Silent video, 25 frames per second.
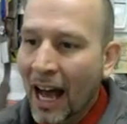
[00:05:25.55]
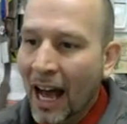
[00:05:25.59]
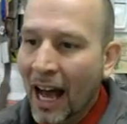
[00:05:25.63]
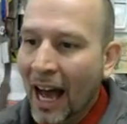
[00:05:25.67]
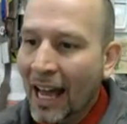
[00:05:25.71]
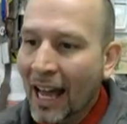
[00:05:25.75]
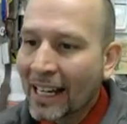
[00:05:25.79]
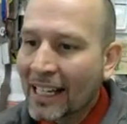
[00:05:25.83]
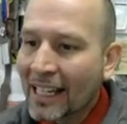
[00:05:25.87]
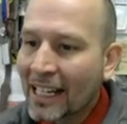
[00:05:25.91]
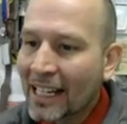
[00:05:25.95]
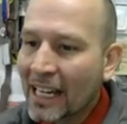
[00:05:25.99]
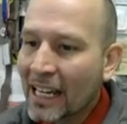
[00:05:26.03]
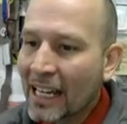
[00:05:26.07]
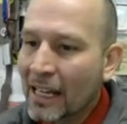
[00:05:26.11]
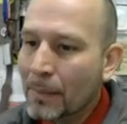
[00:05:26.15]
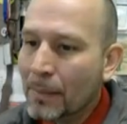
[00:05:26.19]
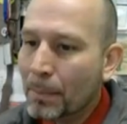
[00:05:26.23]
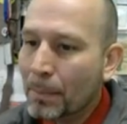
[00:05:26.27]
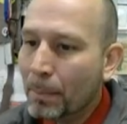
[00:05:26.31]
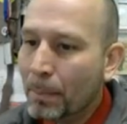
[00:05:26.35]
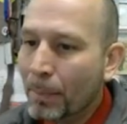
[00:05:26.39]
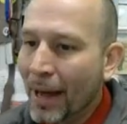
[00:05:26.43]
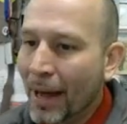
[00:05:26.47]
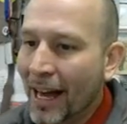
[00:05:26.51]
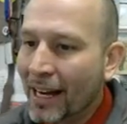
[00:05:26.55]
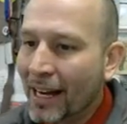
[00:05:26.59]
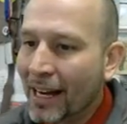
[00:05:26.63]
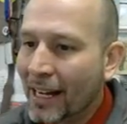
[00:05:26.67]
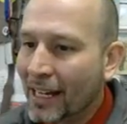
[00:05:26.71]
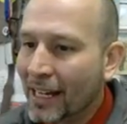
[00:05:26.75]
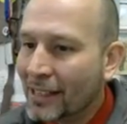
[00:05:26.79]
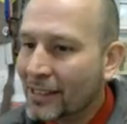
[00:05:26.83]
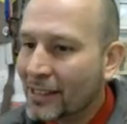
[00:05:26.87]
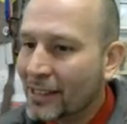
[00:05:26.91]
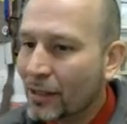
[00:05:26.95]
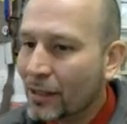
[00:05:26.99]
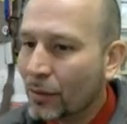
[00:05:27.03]
I can embed
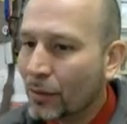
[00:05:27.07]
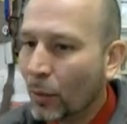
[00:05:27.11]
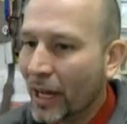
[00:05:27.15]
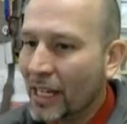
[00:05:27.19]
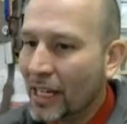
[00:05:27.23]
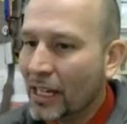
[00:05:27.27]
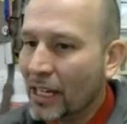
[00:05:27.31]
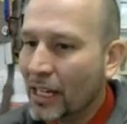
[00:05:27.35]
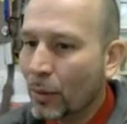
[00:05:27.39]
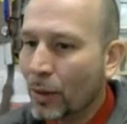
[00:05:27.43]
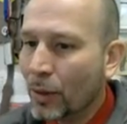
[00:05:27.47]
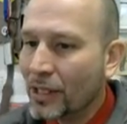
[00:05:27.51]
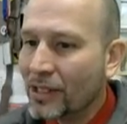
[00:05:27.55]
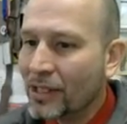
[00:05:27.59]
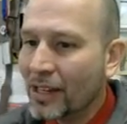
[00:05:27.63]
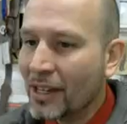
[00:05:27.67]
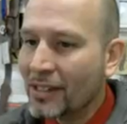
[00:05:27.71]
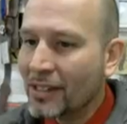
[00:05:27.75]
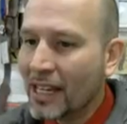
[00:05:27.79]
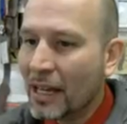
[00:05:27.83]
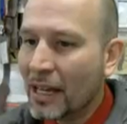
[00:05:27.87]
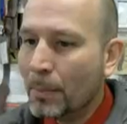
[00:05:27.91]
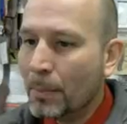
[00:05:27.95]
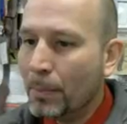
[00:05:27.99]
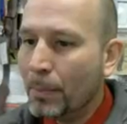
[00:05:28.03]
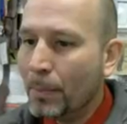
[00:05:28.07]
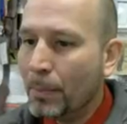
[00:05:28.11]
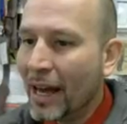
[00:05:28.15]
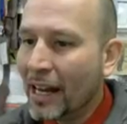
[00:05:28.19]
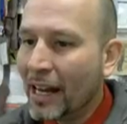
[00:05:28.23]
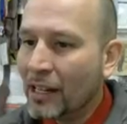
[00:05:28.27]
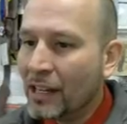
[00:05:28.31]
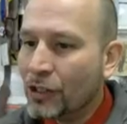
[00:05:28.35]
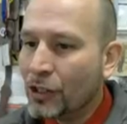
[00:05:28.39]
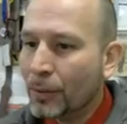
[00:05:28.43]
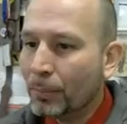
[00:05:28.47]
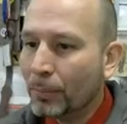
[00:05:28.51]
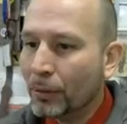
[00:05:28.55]
it right here where it says embed
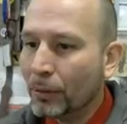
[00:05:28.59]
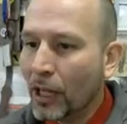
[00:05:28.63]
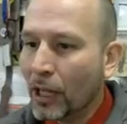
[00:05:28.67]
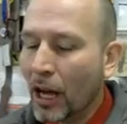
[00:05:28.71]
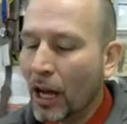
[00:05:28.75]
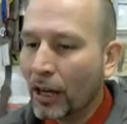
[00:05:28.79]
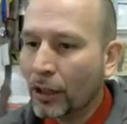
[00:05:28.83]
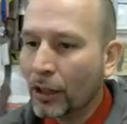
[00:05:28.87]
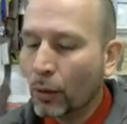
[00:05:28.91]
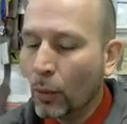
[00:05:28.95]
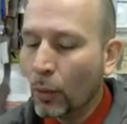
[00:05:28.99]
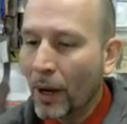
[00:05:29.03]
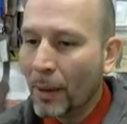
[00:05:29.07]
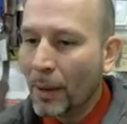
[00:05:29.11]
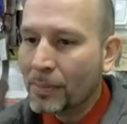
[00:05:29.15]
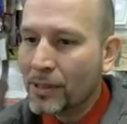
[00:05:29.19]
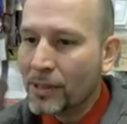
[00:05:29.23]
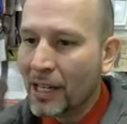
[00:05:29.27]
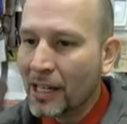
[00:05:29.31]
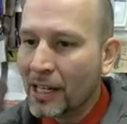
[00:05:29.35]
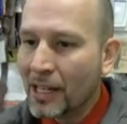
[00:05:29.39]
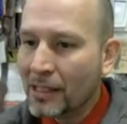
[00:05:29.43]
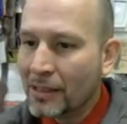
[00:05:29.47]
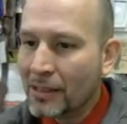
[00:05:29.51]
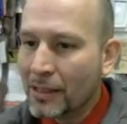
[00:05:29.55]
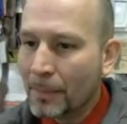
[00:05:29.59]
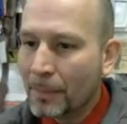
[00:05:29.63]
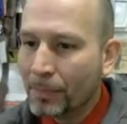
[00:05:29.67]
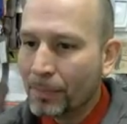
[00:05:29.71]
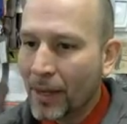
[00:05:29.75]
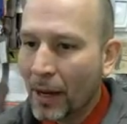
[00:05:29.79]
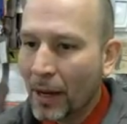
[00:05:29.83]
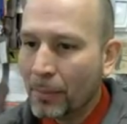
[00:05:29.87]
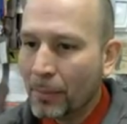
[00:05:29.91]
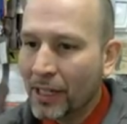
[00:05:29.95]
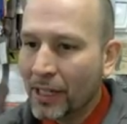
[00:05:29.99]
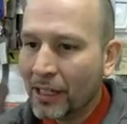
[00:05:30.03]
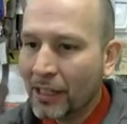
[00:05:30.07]
in your blog or website.
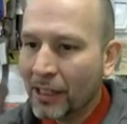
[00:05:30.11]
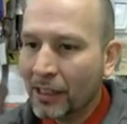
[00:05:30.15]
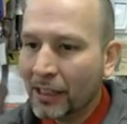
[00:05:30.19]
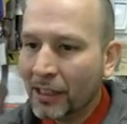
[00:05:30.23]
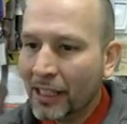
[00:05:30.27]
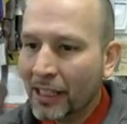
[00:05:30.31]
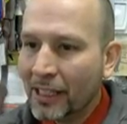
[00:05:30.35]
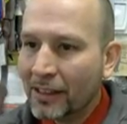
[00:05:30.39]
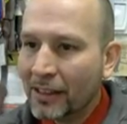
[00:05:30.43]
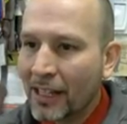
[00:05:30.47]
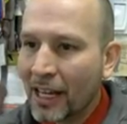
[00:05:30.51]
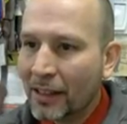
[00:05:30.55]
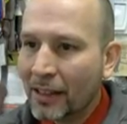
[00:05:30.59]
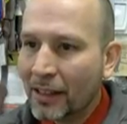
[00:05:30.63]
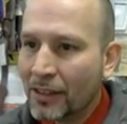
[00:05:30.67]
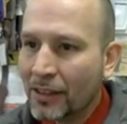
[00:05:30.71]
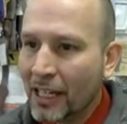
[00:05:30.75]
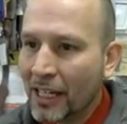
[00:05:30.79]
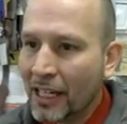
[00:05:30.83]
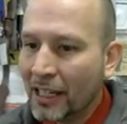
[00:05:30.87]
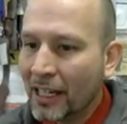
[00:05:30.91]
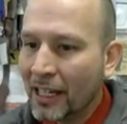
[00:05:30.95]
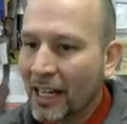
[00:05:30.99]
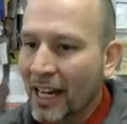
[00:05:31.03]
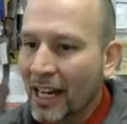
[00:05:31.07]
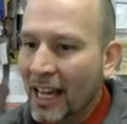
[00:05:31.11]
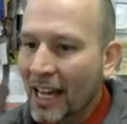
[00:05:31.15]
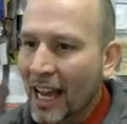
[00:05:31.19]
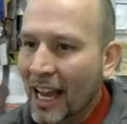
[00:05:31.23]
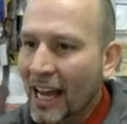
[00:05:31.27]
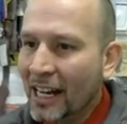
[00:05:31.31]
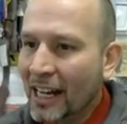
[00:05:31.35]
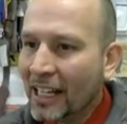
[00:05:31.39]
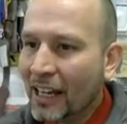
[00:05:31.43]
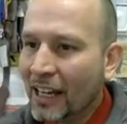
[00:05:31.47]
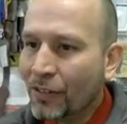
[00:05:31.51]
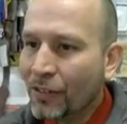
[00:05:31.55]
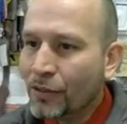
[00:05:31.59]
I'm going to click that thing,
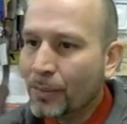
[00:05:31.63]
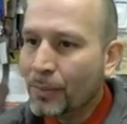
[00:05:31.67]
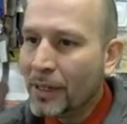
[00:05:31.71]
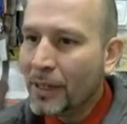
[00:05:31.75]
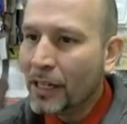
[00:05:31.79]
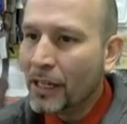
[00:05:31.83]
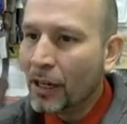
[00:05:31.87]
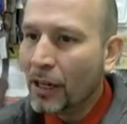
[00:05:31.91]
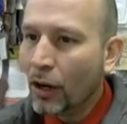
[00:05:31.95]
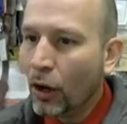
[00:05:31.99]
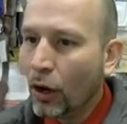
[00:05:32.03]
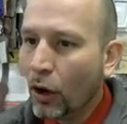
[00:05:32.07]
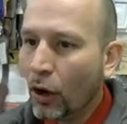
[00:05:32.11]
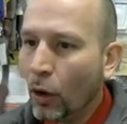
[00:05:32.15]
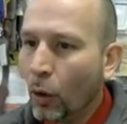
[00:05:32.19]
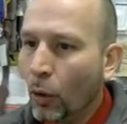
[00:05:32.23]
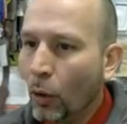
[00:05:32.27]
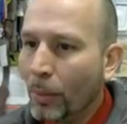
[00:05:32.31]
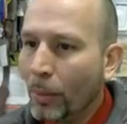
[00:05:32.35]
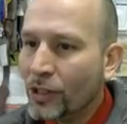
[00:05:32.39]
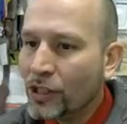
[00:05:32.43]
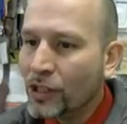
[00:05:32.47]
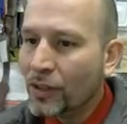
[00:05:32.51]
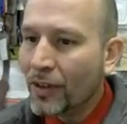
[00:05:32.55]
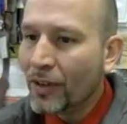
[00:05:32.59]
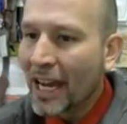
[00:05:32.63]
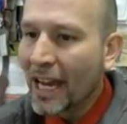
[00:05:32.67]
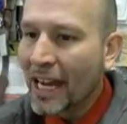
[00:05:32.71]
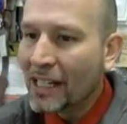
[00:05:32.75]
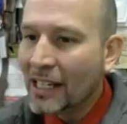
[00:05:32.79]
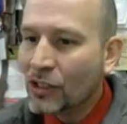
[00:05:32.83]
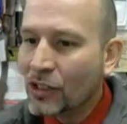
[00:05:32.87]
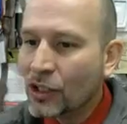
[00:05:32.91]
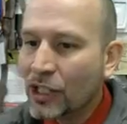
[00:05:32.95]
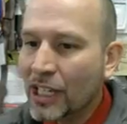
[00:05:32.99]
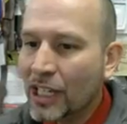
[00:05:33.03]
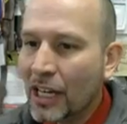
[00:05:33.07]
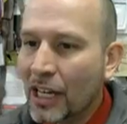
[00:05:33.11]
and it gives me a whole bunch of
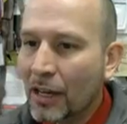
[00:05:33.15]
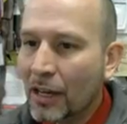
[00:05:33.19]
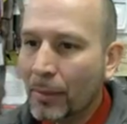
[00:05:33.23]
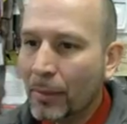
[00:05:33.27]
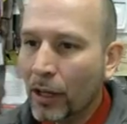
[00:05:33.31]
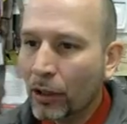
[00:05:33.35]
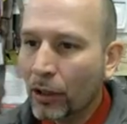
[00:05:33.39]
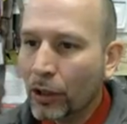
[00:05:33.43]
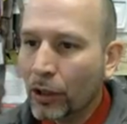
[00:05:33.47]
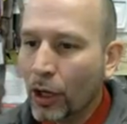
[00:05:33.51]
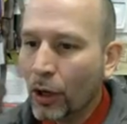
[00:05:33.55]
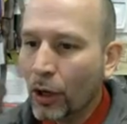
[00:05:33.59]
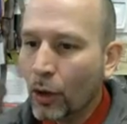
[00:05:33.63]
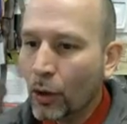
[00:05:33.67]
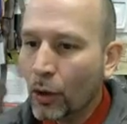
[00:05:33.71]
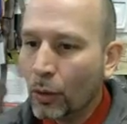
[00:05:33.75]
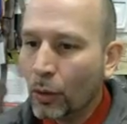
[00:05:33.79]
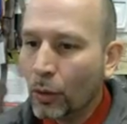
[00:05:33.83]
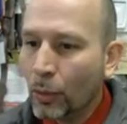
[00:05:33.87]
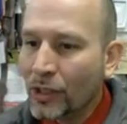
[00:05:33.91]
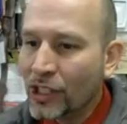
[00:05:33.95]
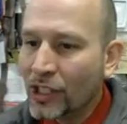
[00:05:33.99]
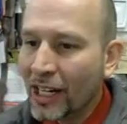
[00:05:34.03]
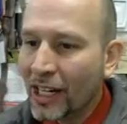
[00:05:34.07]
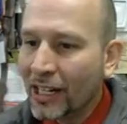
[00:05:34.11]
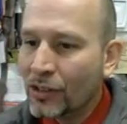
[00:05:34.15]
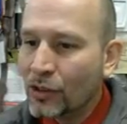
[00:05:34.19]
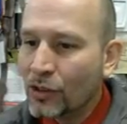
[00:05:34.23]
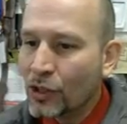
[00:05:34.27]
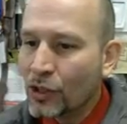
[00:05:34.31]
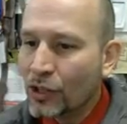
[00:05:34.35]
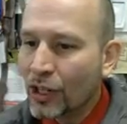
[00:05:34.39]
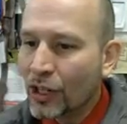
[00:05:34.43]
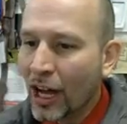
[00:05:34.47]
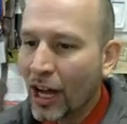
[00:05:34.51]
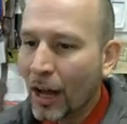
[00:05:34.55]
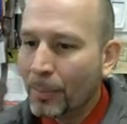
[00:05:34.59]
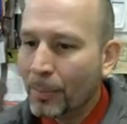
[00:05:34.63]
HTML code, which I can
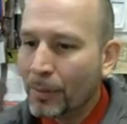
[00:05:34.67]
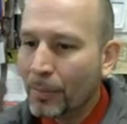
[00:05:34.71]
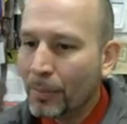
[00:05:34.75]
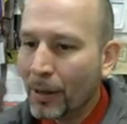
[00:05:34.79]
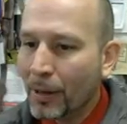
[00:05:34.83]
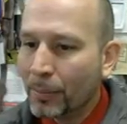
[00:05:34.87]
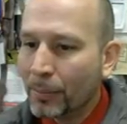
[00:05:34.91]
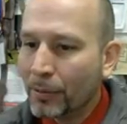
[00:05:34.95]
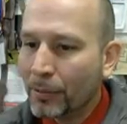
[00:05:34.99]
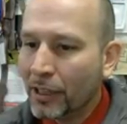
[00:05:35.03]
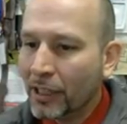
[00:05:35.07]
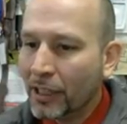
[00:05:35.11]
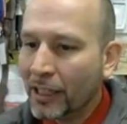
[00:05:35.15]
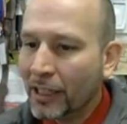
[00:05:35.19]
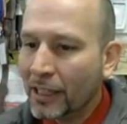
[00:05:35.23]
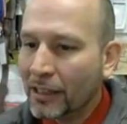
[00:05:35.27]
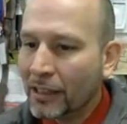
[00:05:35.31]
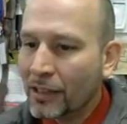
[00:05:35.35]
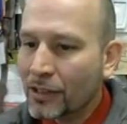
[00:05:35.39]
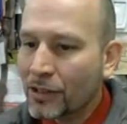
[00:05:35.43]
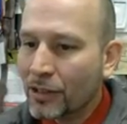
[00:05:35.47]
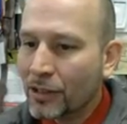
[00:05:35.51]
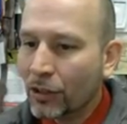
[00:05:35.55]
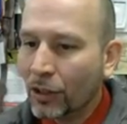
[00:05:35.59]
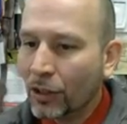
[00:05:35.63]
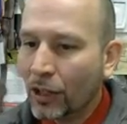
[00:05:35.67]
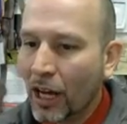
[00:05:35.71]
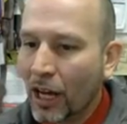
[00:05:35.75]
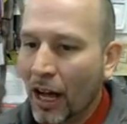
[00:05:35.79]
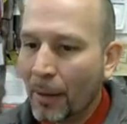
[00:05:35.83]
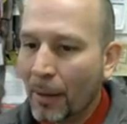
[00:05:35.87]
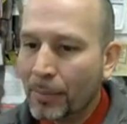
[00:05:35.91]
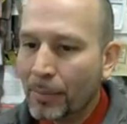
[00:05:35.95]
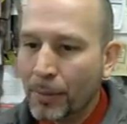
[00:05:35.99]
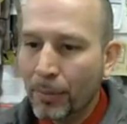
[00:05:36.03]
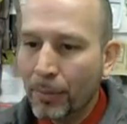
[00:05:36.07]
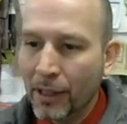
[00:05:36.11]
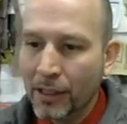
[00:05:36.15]
just copy by clicking this little
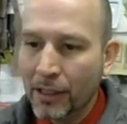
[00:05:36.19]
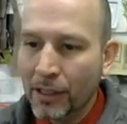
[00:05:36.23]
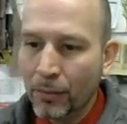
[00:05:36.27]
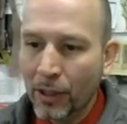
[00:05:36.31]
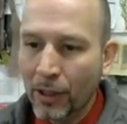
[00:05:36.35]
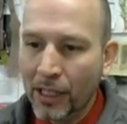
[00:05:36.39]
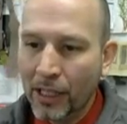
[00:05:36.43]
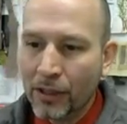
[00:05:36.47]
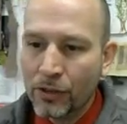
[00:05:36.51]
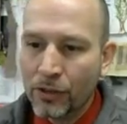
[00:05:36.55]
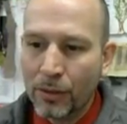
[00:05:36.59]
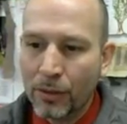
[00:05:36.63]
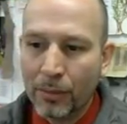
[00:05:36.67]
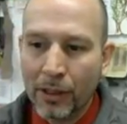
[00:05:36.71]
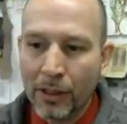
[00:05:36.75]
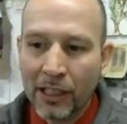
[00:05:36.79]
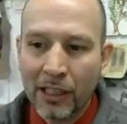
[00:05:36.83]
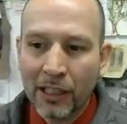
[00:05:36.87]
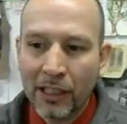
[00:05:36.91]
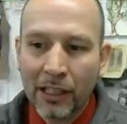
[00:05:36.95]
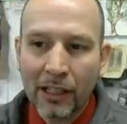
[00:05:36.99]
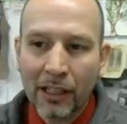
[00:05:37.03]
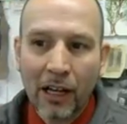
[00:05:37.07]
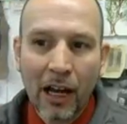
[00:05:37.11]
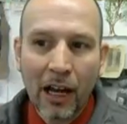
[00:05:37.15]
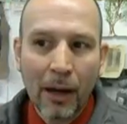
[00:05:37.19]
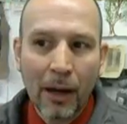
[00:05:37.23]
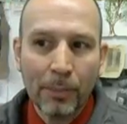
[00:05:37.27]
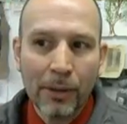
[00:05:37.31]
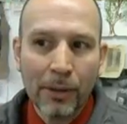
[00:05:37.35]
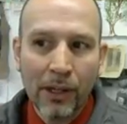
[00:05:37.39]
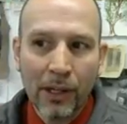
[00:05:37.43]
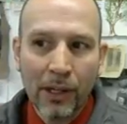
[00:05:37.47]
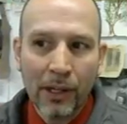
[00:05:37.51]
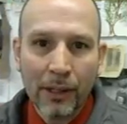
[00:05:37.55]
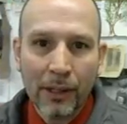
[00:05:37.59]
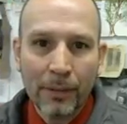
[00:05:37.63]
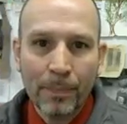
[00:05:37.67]
copy button right here. So I'm going to click copy
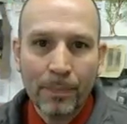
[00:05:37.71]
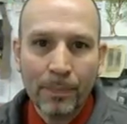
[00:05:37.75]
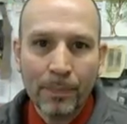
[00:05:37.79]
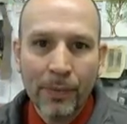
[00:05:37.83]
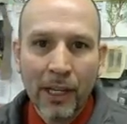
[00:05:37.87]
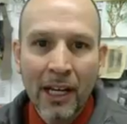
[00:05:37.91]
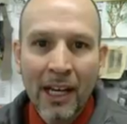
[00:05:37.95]
there.